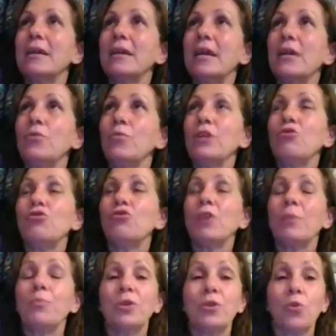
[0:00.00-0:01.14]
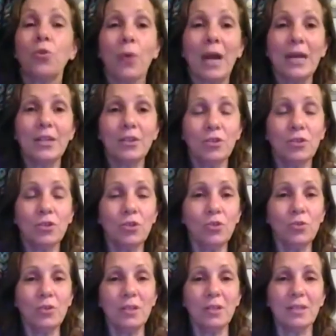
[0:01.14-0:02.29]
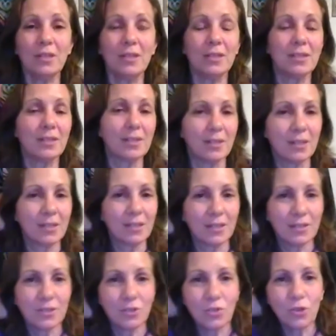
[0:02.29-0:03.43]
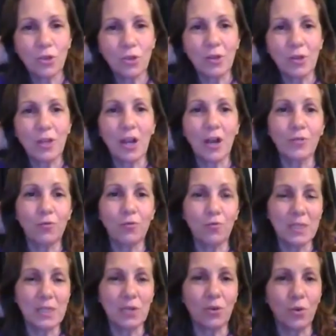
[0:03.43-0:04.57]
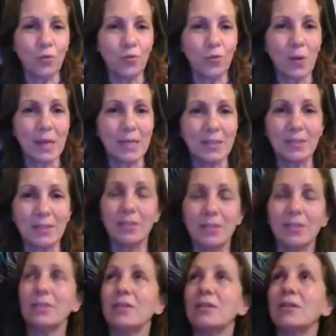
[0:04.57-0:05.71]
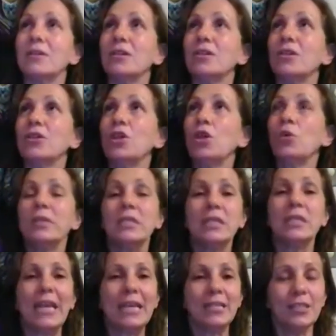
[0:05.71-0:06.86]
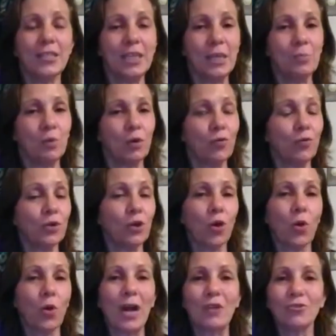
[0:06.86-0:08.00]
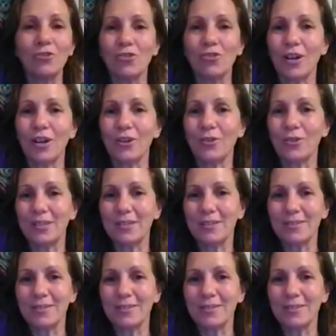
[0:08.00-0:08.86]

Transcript: And reach up with gratitude to your non-physical friend, who is gatekeeper for your crown chakra,